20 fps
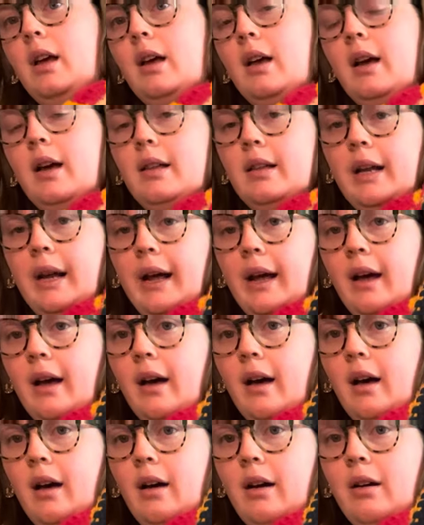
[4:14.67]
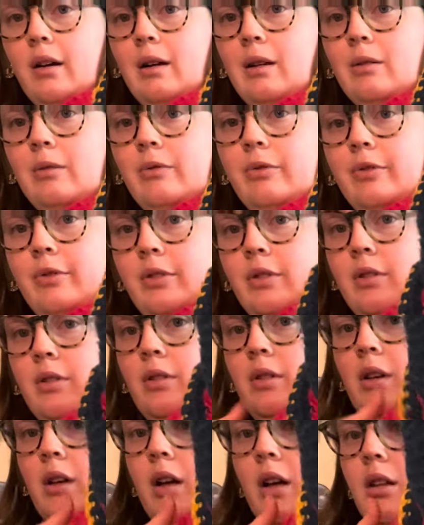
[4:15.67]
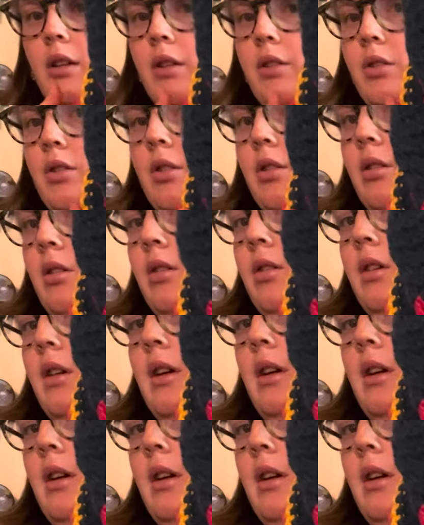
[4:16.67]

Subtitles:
And then I have a little